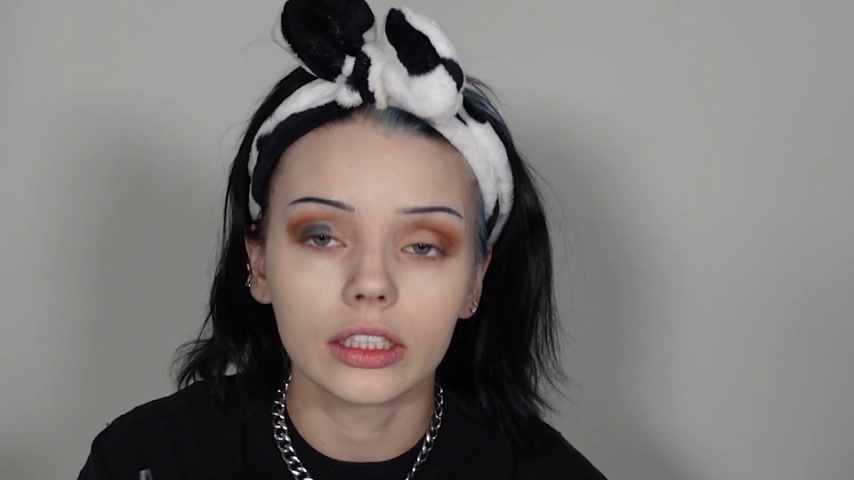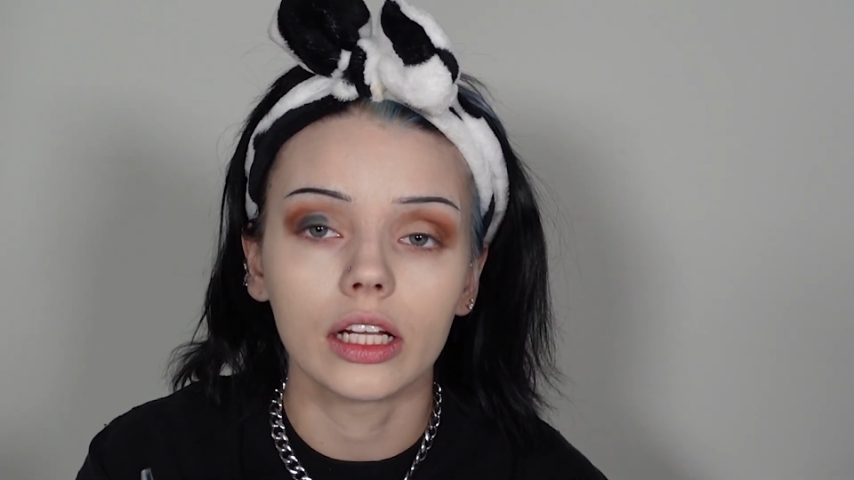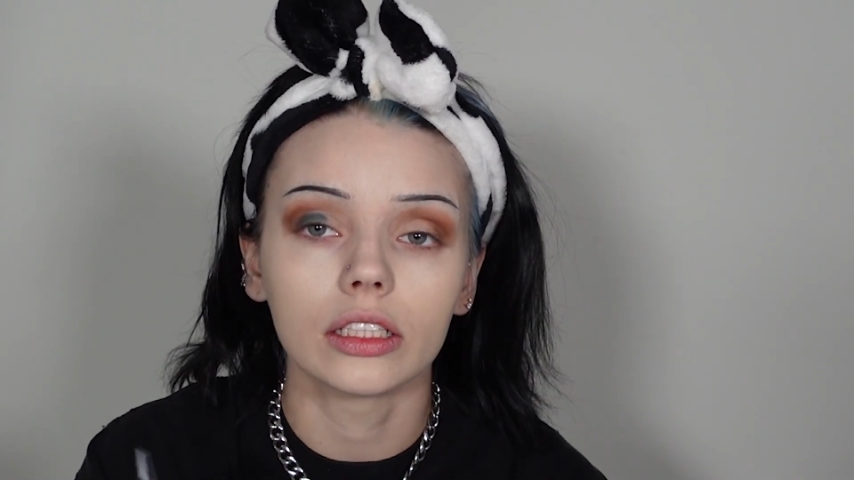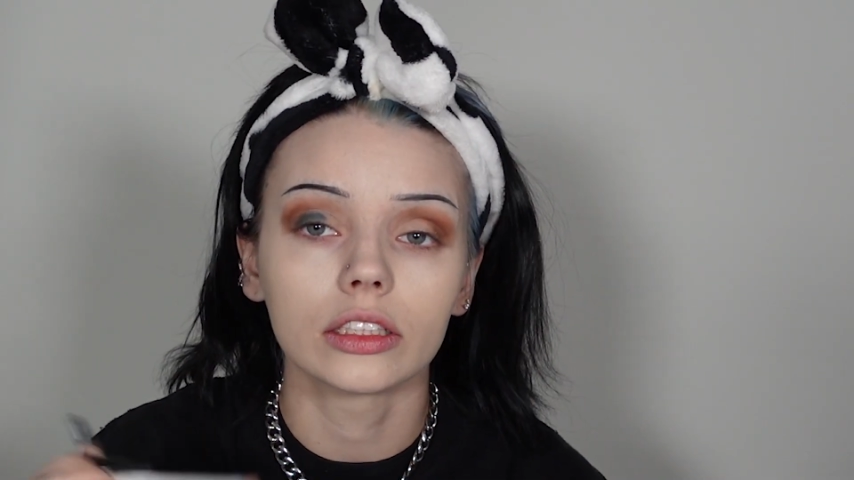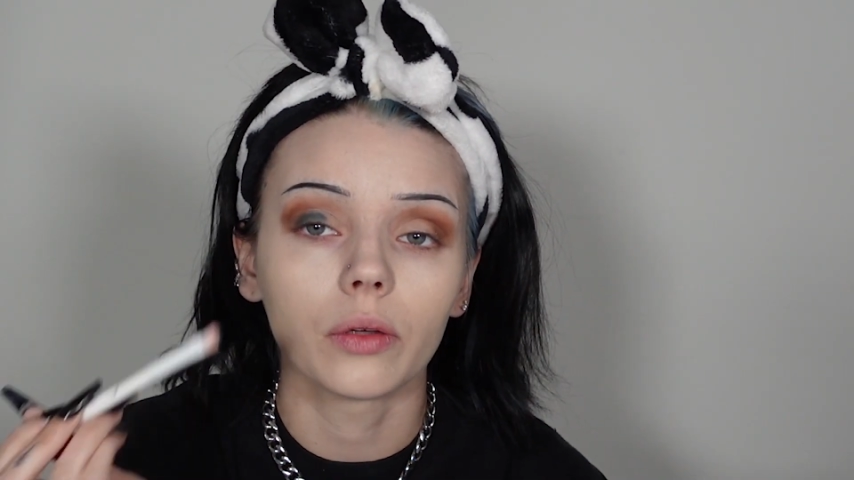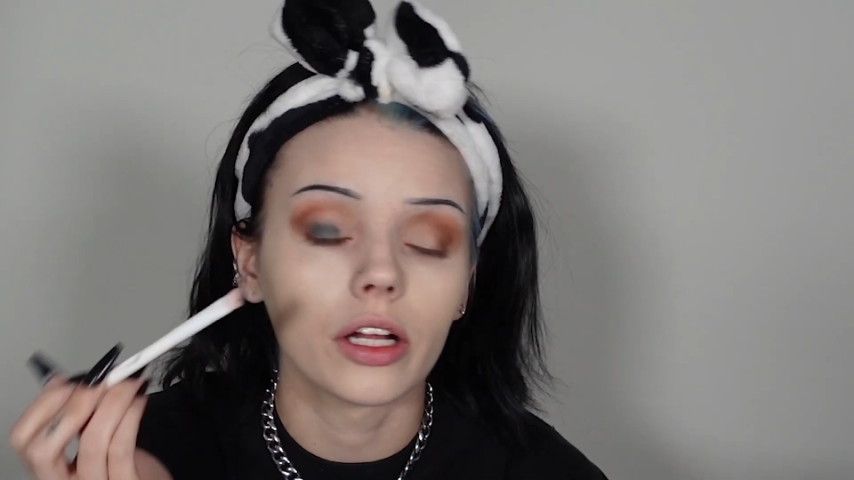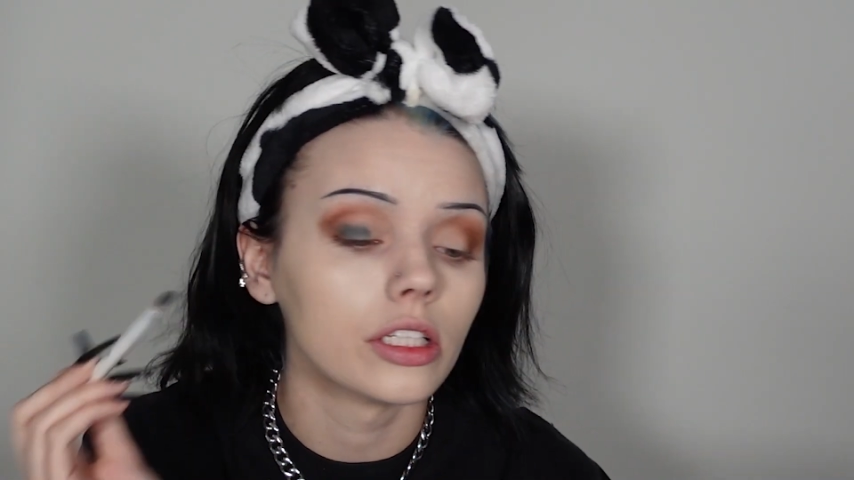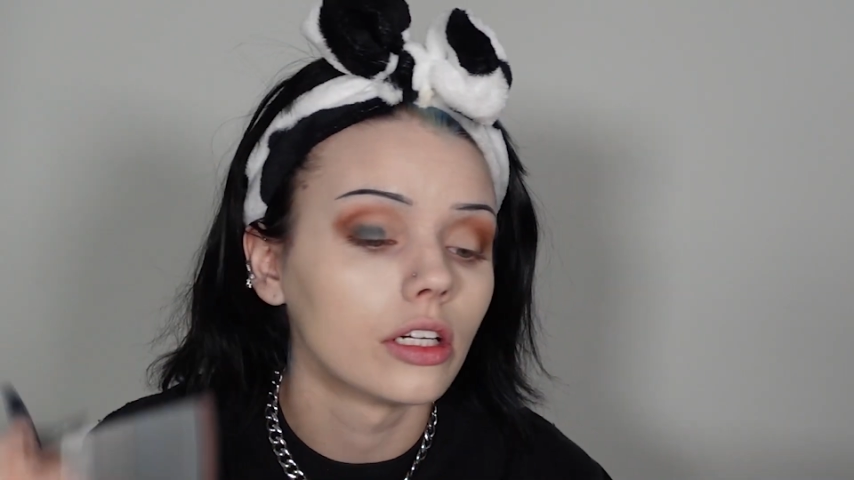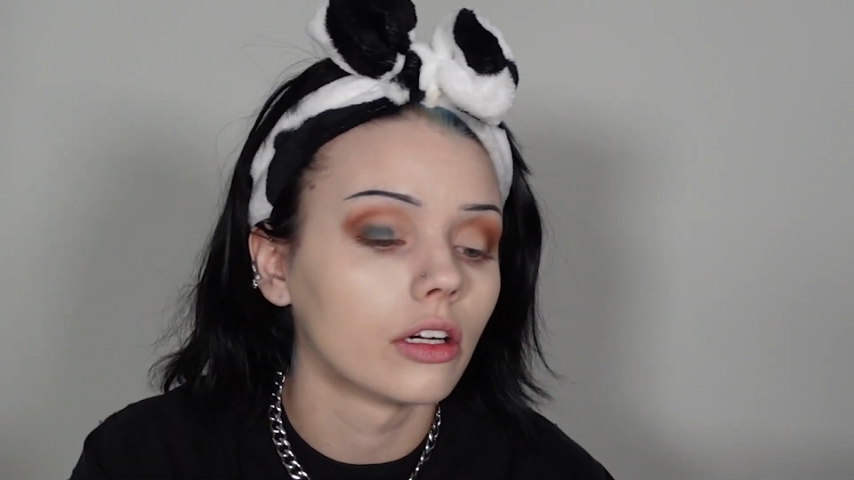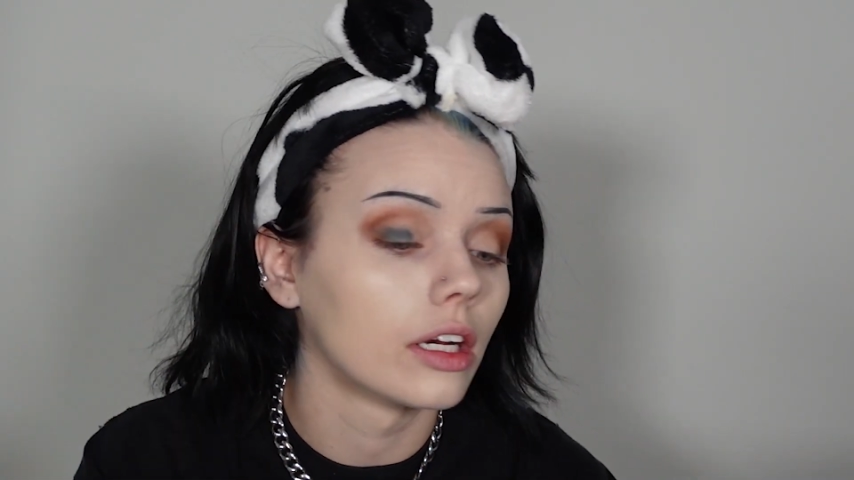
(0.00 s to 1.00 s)
I didn't swatch
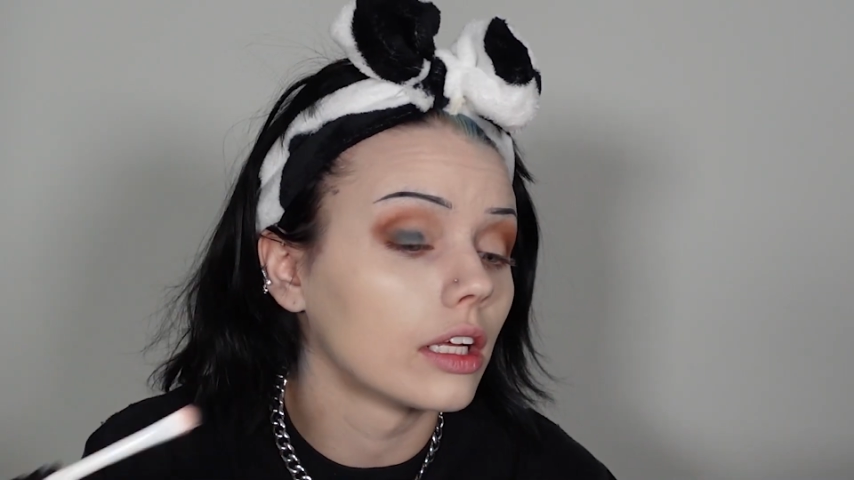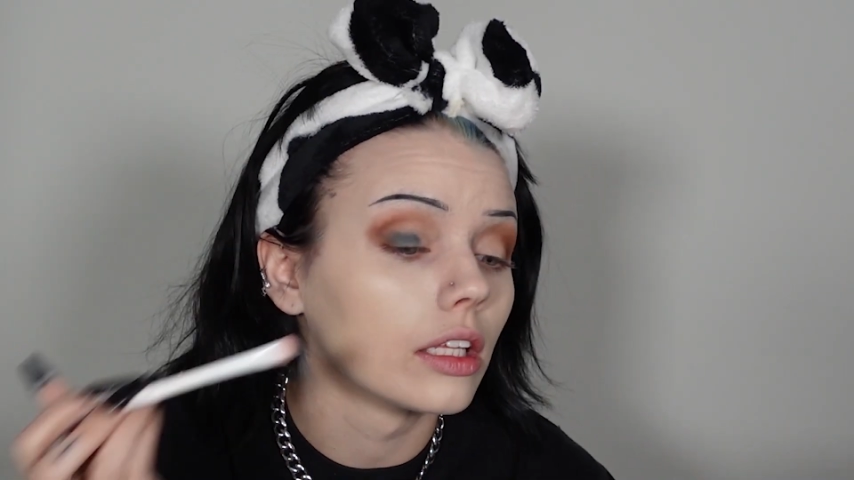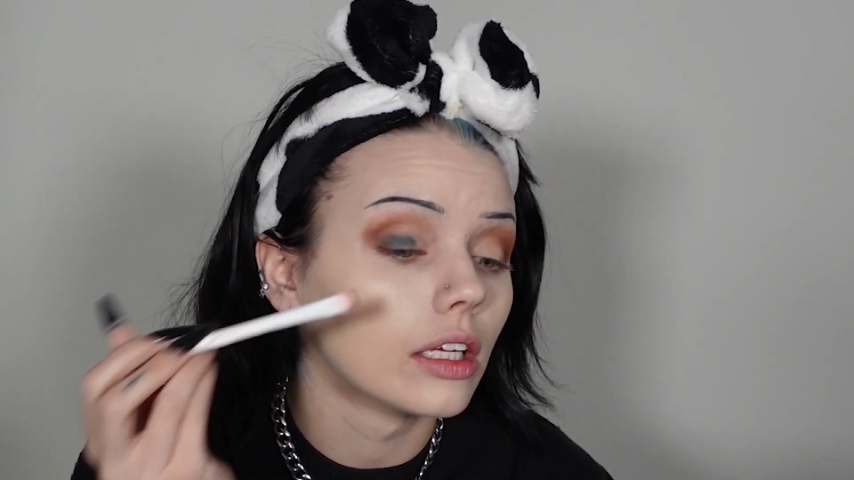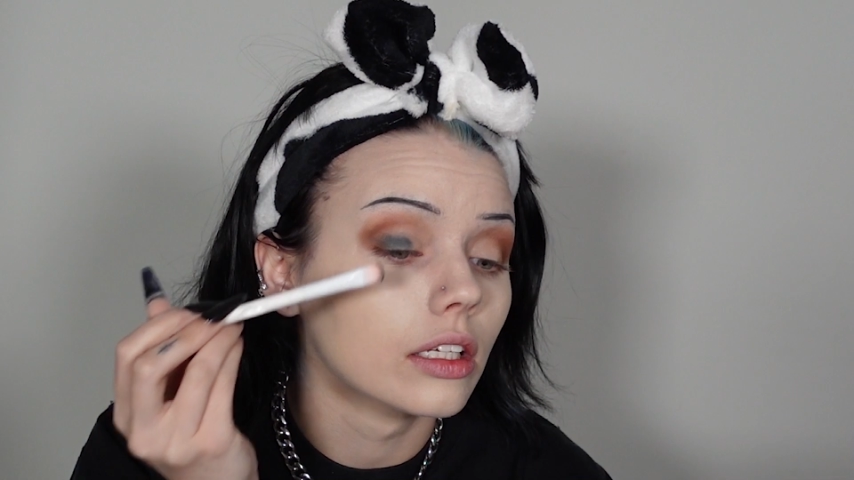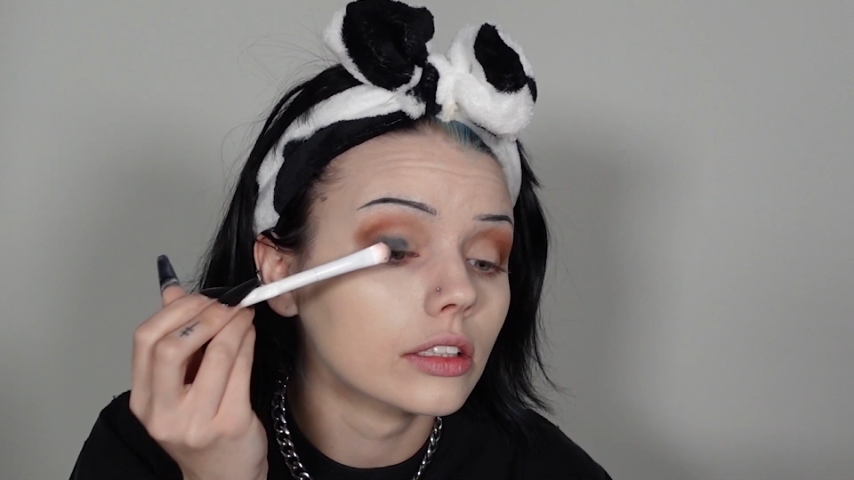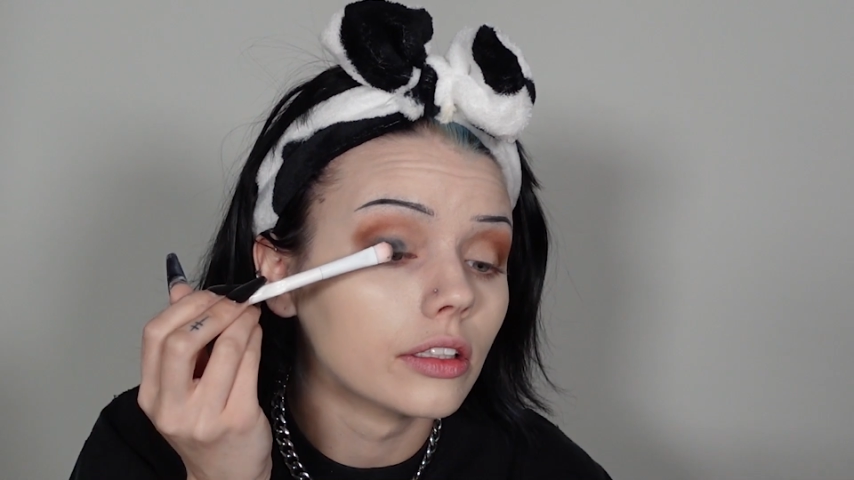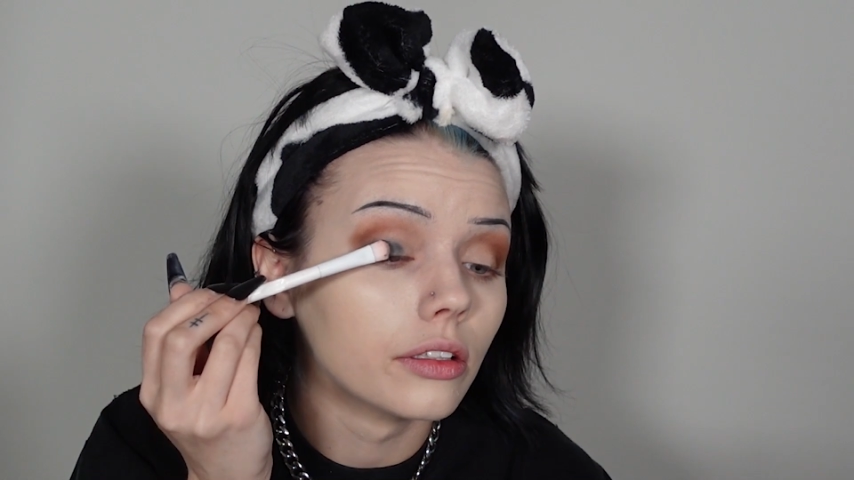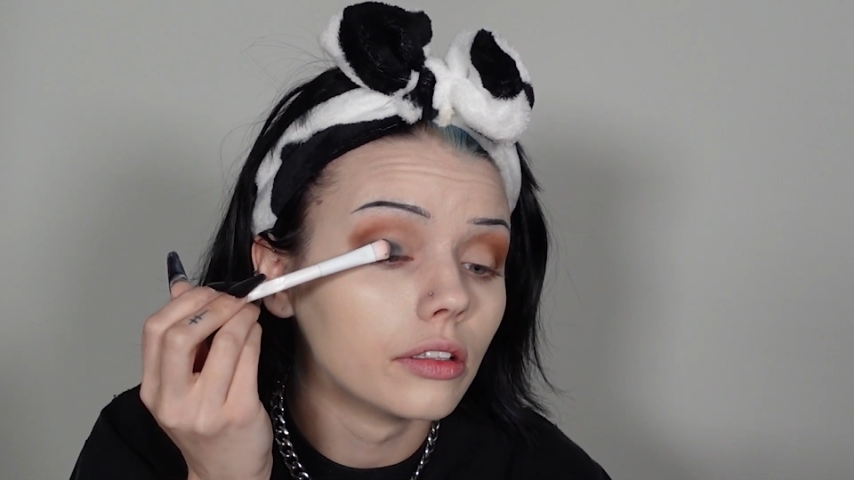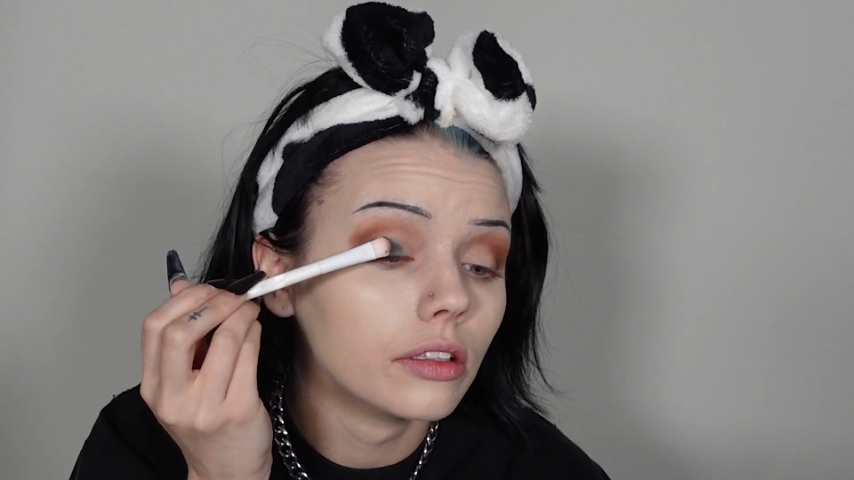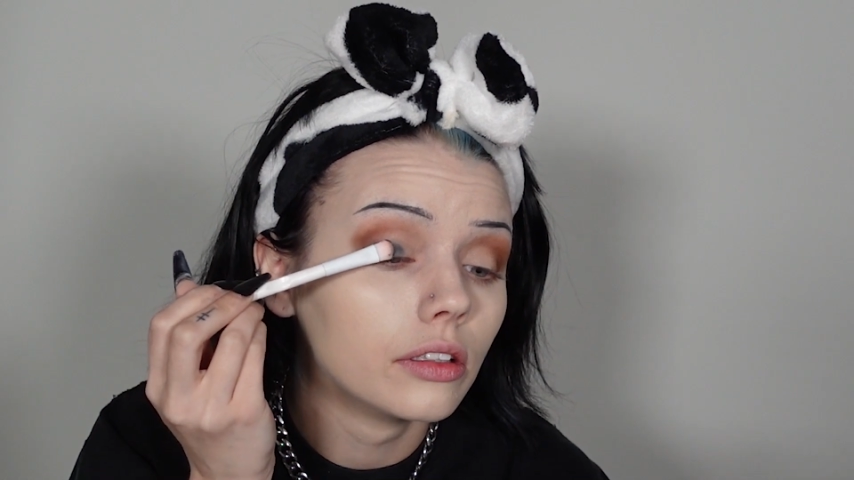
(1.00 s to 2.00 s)
it or anything, so